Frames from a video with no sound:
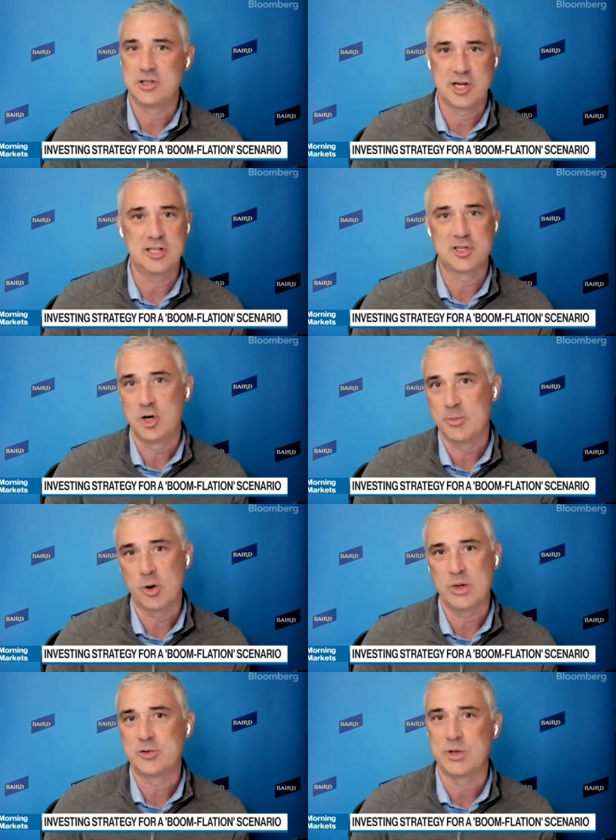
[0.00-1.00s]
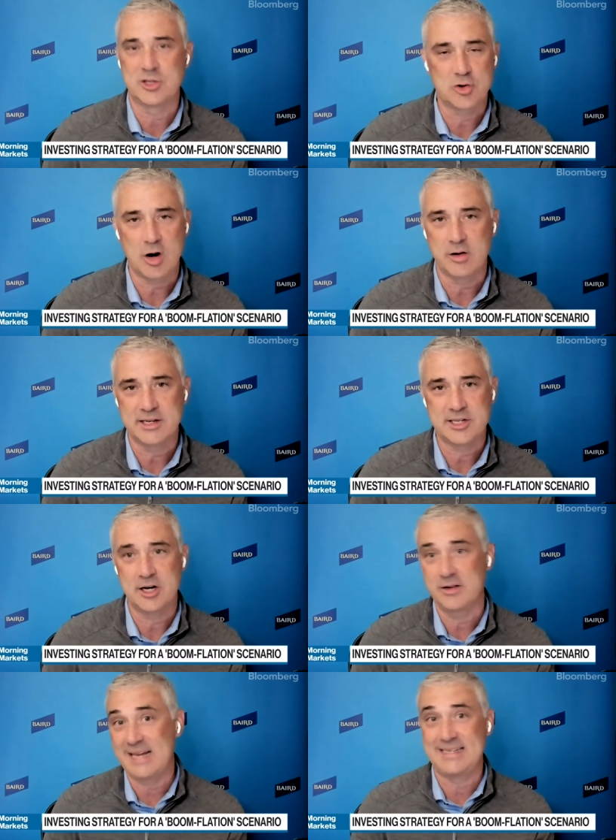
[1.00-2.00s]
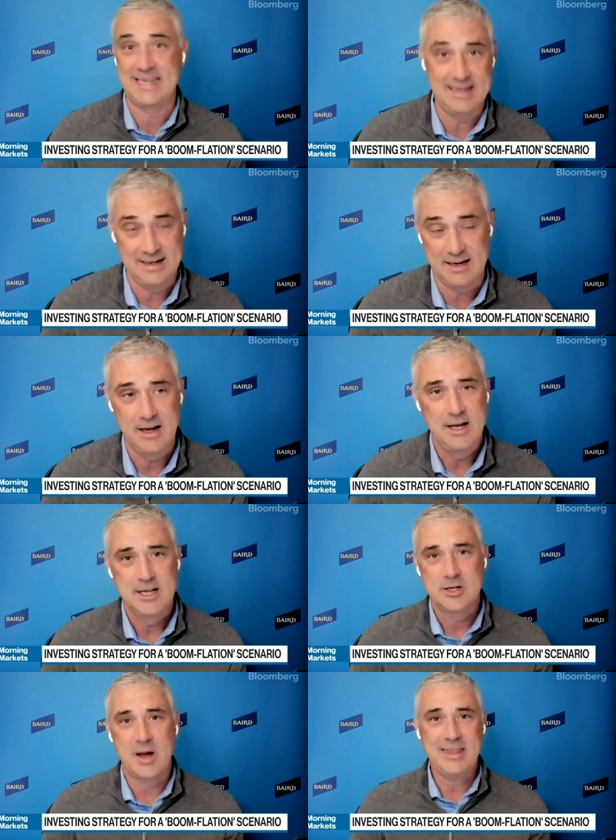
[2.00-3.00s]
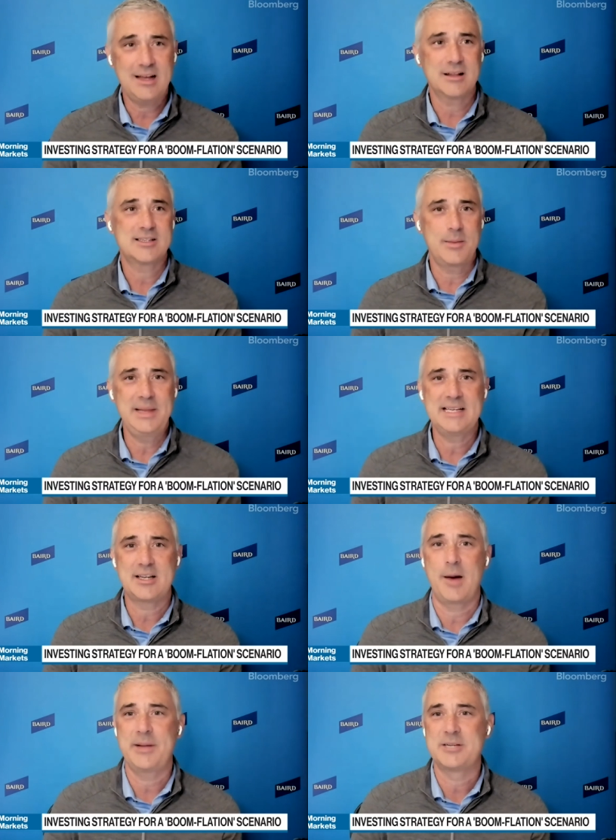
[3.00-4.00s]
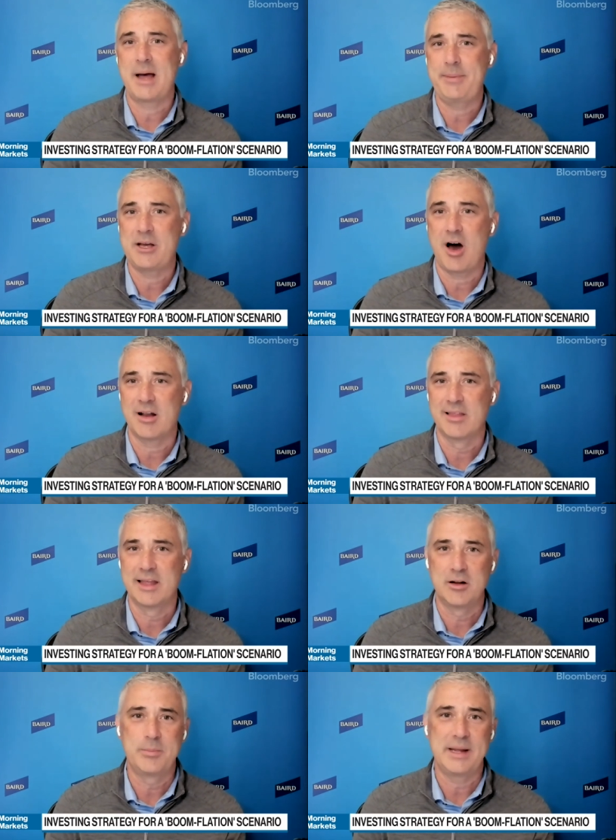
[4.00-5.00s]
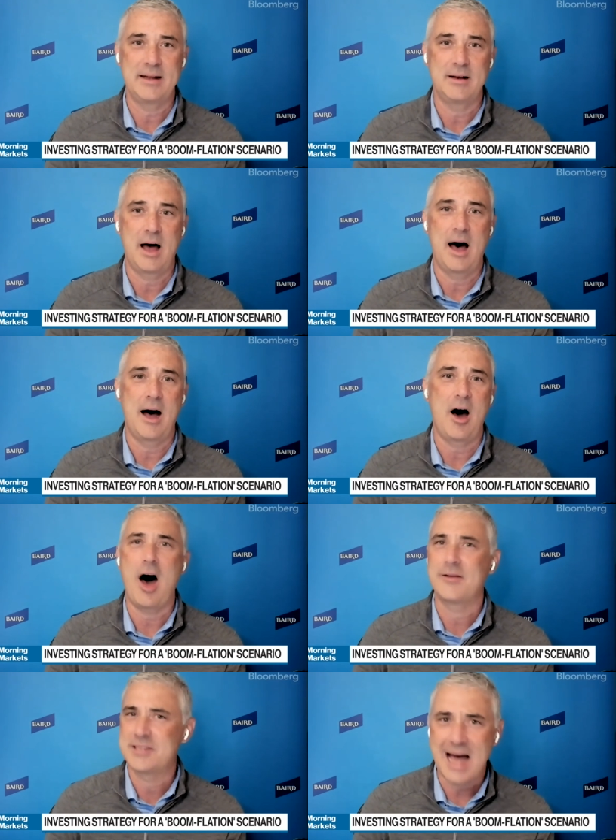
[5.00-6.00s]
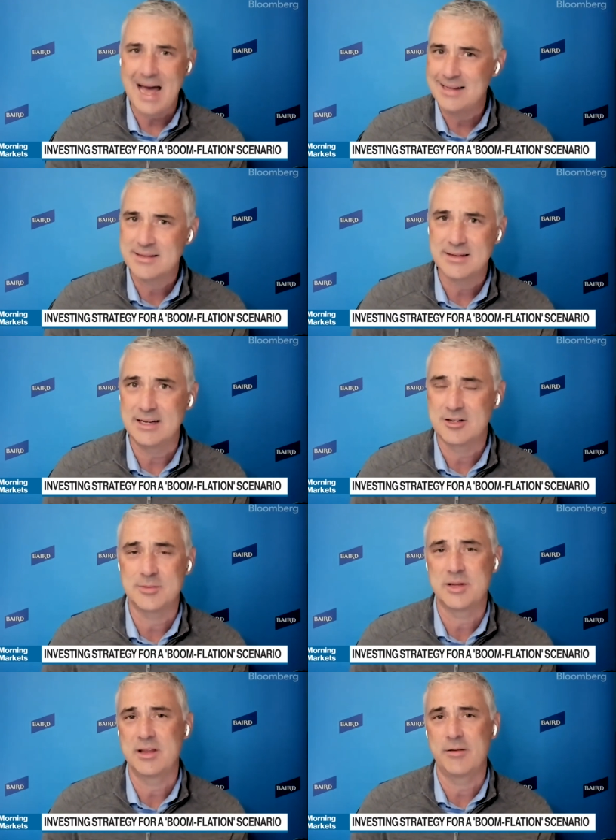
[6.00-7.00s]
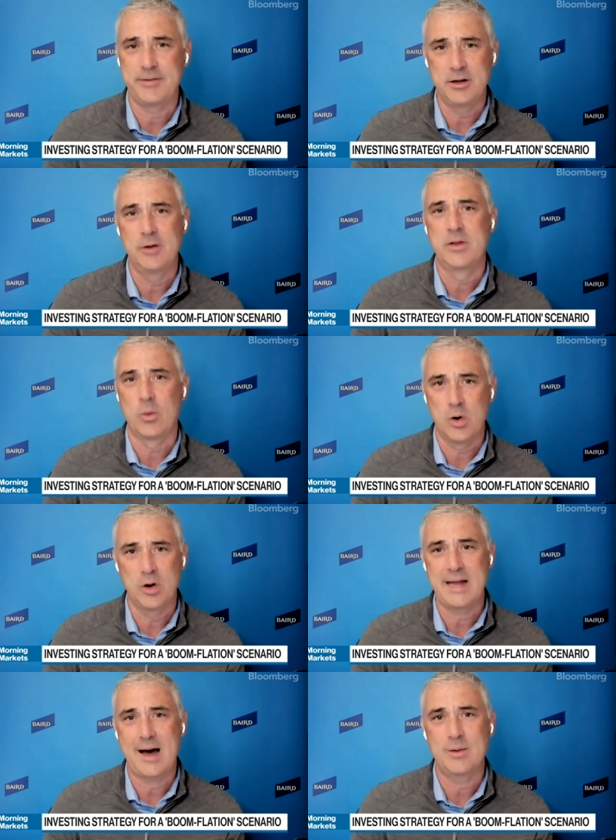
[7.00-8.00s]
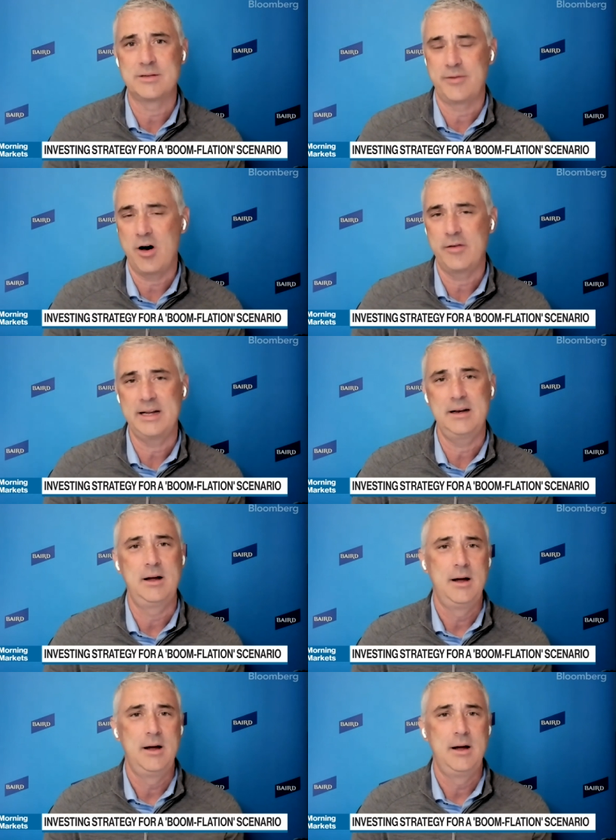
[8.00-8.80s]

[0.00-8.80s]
consumer would struggle this year, and they didn't. So I think some of these companies might be caught a little bit offsides in terms of their view of the world and how it's evolving.